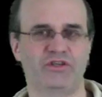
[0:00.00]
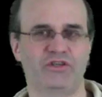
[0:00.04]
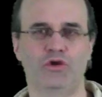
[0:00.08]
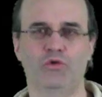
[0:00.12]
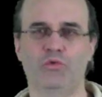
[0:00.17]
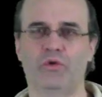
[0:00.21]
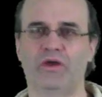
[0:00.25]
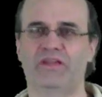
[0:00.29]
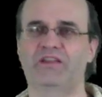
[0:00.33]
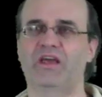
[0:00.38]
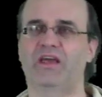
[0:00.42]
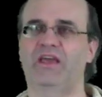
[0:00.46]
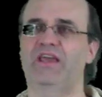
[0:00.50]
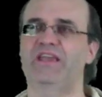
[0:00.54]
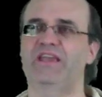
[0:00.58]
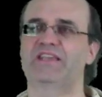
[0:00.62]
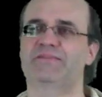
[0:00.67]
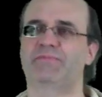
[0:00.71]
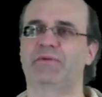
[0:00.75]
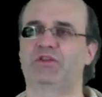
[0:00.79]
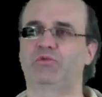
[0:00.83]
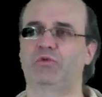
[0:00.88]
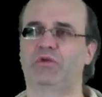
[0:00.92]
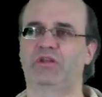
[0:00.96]
when a is
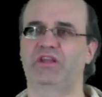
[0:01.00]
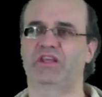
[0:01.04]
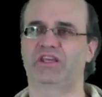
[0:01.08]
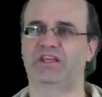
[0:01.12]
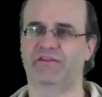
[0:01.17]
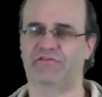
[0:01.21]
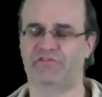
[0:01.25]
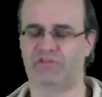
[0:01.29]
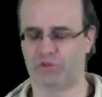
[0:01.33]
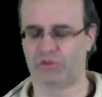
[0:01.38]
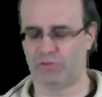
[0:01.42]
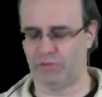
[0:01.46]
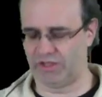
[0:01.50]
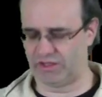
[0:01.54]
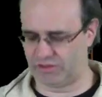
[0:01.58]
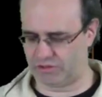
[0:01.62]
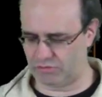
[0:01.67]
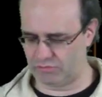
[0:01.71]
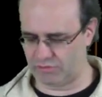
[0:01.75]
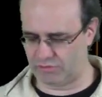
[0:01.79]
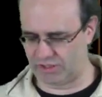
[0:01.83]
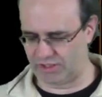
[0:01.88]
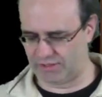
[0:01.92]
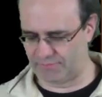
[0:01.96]
between -3 and
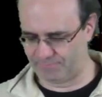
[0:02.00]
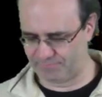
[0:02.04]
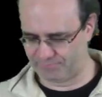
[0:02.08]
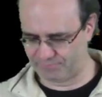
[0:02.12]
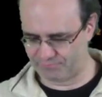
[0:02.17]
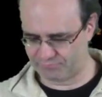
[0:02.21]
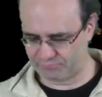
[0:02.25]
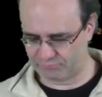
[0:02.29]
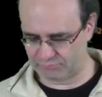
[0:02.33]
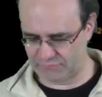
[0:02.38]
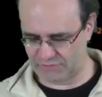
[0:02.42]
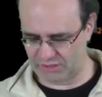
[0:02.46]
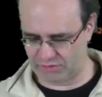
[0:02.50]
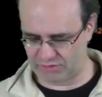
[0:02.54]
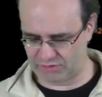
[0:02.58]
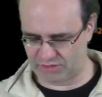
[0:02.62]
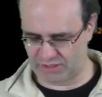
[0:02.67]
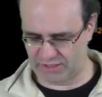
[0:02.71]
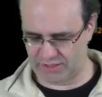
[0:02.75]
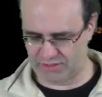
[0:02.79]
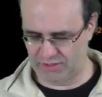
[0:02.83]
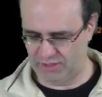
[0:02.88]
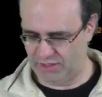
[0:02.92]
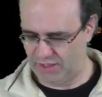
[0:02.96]
3.
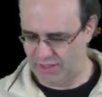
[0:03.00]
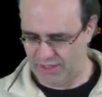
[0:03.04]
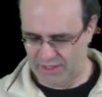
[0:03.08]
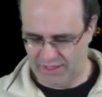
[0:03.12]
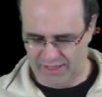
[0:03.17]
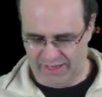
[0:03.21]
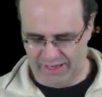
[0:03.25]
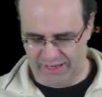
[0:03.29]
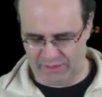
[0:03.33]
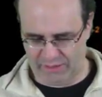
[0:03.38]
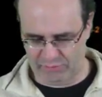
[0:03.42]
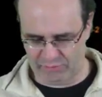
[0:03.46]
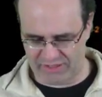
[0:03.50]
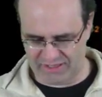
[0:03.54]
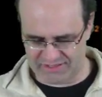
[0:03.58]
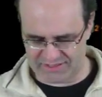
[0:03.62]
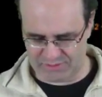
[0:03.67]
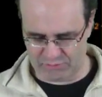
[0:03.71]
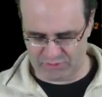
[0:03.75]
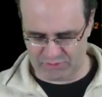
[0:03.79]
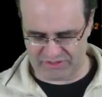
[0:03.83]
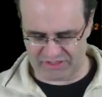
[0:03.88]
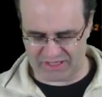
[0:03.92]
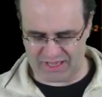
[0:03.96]
Okay, and we can
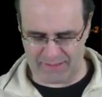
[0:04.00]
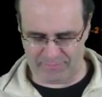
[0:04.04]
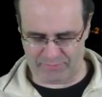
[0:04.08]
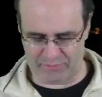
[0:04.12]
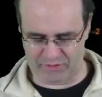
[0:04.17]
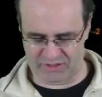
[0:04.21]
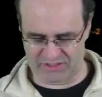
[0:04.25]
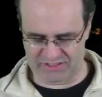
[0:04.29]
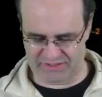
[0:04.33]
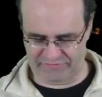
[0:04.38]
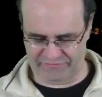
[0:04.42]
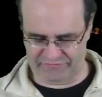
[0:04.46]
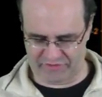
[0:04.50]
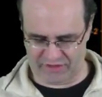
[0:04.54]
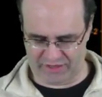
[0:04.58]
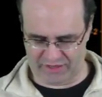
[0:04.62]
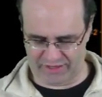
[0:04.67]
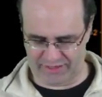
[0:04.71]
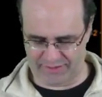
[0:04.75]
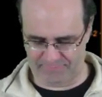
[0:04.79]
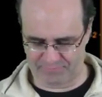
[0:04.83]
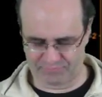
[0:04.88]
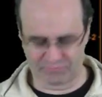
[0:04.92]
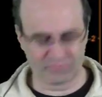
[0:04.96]
see what happens if
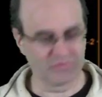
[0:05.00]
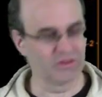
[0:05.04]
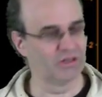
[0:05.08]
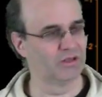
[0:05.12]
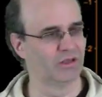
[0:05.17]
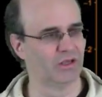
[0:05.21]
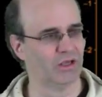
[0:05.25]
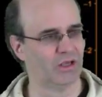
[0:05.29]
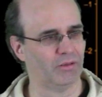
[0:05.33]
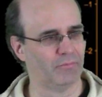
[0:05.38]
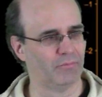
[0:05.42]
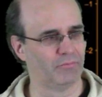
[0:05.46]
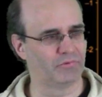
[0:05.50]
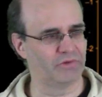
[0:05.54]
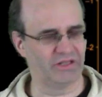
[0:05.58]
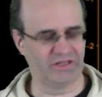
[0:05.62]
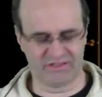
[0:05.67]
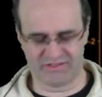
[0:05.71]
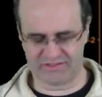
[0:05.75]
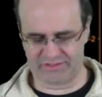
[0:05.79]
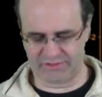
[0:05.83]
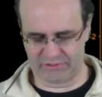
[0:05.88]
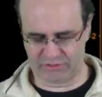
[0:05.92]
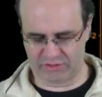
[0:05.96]
I play
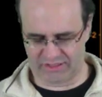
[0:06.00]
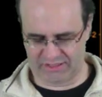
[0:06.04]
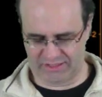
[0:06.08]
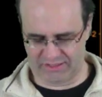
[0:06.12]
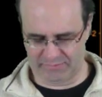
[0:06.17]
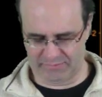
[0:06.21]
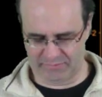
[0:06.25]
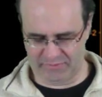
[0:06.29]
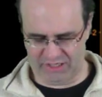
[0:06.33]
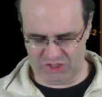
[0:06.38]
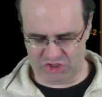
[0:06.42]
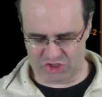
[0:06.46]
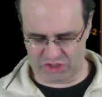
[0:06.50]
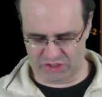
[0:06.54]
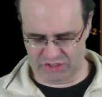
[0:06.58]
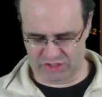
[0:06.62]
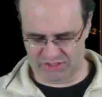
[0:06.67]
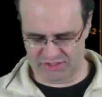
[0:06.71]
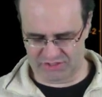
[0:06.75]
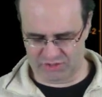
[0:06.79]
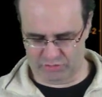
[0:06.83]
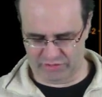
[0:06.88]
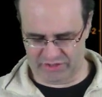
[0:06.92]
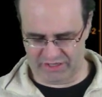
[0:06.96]
this little animation.
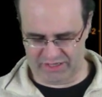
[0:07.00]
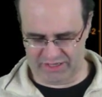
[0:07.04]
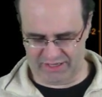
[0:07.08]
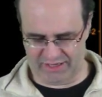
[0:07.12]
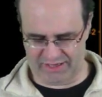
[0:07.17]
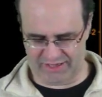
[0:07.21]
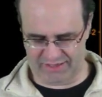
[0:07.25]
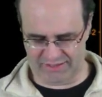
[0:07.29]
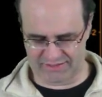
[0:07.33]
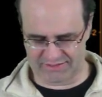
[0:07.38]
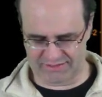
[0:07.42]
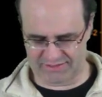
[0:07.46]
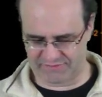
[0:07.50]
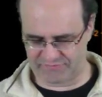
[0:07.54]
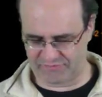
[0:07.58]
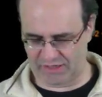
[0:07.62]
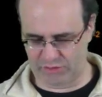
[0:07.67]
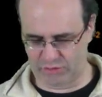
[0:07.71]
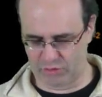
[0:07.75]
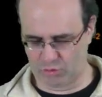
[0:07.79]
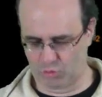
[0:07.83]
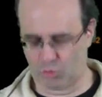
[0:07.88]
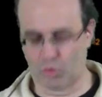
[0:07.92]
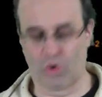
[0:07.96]
So a has
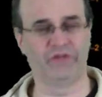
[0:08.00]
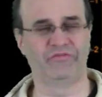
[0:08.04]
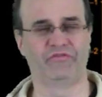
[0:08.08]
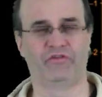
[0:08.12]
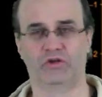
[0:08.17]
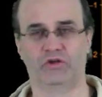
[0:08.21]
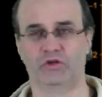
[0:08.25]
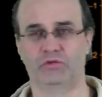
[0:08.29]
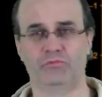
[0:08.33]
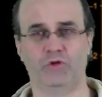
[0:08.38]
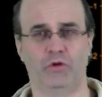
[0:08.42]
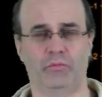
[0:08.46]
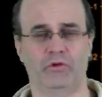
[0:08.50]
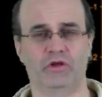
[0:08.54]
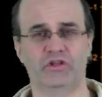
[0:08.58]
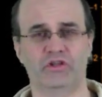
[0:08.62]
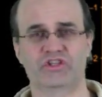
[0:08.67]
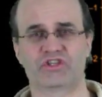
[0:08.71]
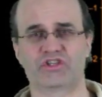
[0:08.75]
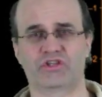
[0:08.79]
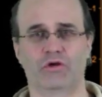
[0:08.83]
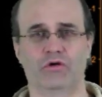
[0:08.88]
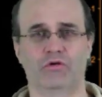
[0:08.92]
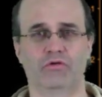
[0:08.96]
value 1 for the moment,
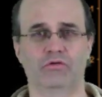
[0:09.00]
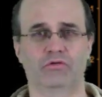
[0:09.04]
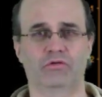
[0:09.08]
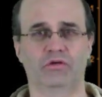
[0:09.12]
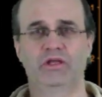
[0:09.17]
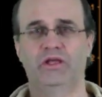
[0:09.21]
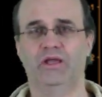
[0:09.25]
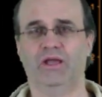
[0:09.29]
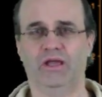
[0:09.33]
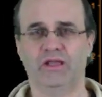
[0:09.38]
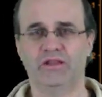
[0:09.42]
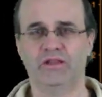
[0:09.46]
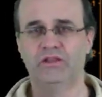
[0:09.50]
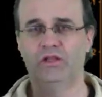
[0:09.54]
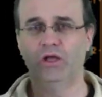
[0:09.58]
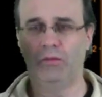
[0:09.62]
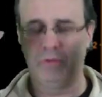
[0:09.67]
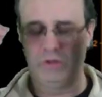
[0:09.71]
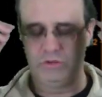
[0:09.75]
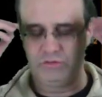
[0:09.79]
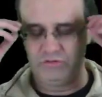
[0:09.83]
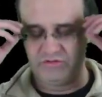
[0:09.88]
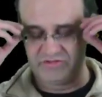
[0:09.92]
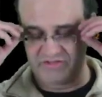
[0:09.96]
so
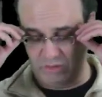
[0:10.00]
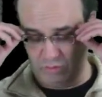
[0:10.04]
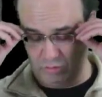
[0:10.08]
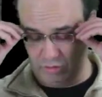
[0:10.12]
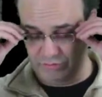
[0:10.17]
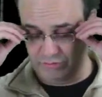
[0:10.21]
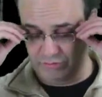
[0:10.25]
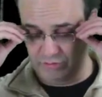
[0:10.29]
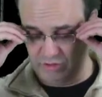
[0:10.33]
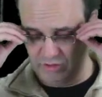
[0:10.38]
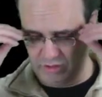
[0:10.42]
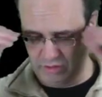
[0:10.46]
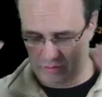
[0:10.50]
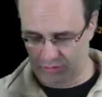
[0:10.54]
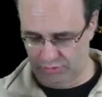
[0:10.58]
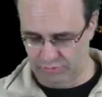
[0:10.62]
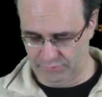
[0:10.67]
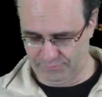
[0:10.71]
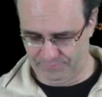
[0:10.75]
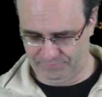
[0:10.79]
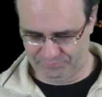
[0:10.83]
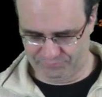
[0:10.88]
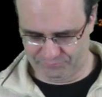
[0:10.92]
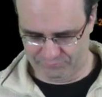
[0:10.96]
w is equal to
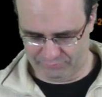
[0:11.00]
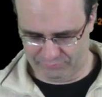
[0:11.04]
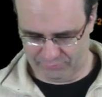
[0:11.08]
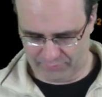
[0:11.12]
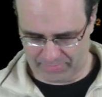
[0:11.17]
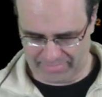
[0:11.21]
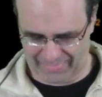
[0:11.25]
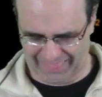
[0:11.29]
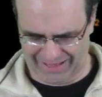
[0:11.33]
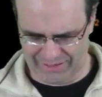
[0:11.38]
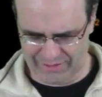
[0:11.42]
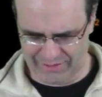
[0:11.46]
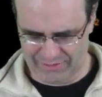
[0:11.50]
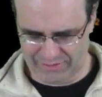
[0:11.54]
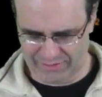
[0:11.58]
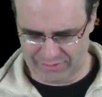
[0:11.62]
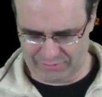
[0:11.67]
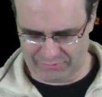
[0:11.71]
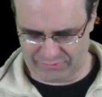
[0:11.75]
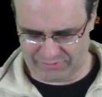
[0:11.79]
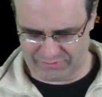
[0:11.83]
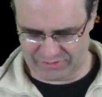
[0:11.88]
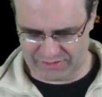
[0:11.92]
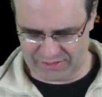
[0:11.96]
u.
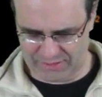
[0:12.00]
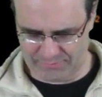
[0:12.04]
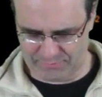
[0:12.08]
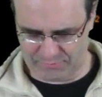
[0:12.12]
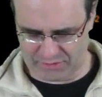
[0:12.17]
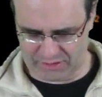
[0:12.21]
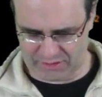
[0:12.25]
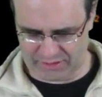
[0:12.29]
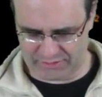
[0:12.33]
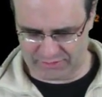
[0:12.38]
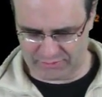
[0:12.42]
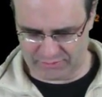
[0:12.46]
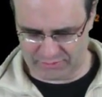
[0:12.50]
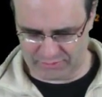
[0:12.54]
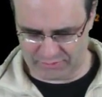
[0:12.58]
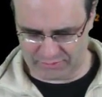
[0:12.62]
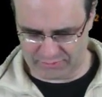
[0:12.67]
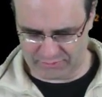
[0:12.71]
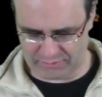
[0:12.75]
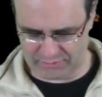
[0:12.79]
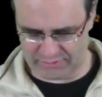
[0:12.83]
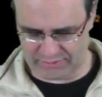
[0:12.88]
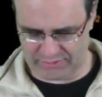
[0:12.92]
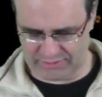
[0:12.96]
Okay, but
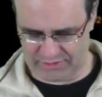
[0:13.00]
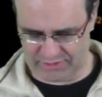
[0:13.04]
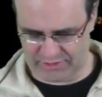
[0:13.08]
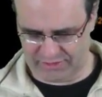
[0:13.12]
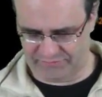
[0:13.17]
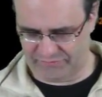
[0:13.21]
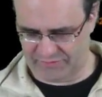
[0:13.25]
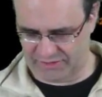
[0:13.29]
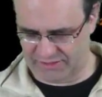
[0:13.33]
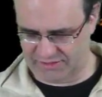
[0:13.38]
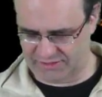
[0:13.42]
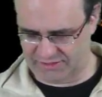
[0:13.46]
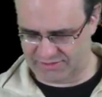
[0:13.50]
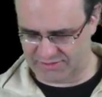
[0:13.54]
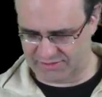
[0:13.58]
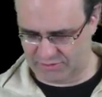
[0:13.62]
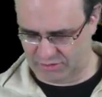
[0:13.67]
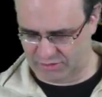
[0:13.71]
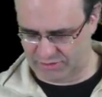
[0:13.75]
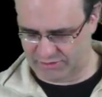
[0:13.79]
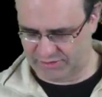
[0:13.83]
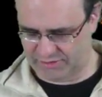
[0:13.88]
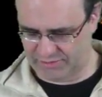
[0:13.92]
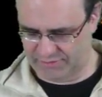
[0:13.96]
if I
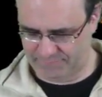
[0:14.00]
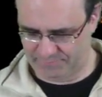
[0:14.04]
start,